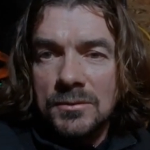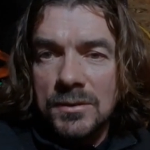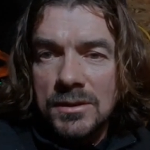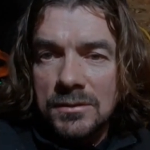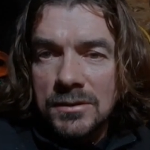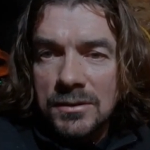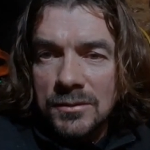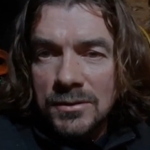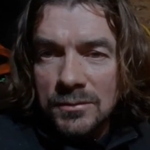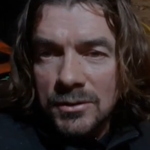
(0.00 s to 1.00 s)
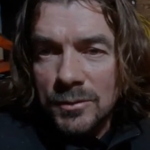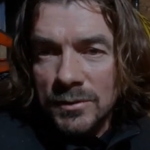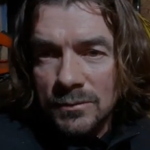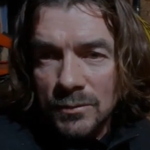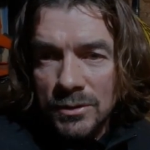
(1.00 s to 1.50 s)
when you know, you come
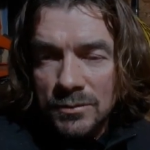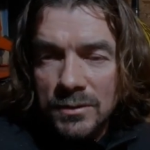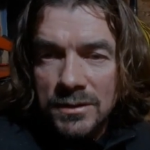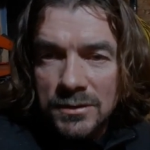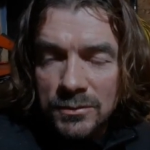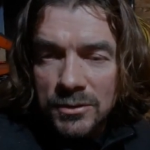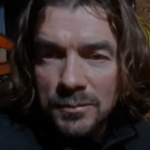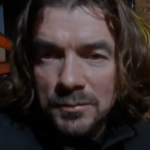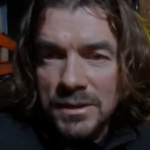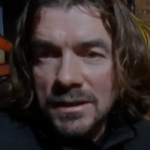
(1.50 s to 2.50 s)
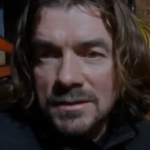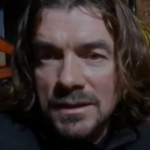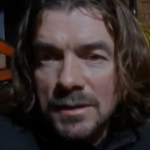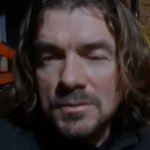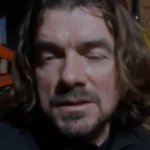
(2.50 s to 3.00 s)
and work with a new company as
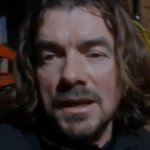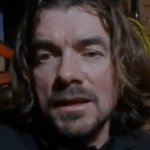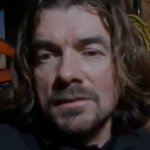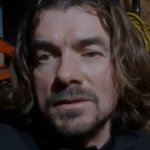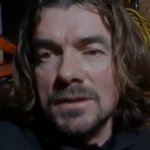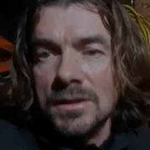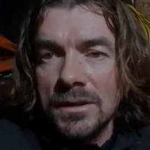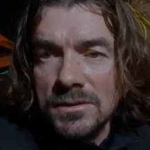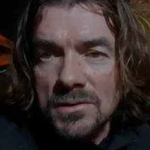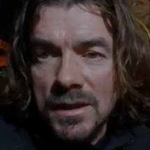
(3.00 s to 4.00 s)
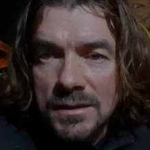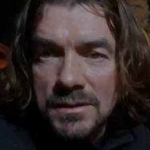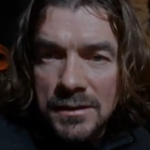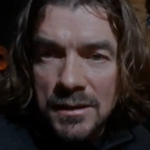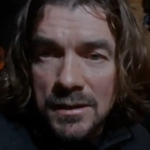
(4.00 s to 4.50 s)
an outsider, as a contractor.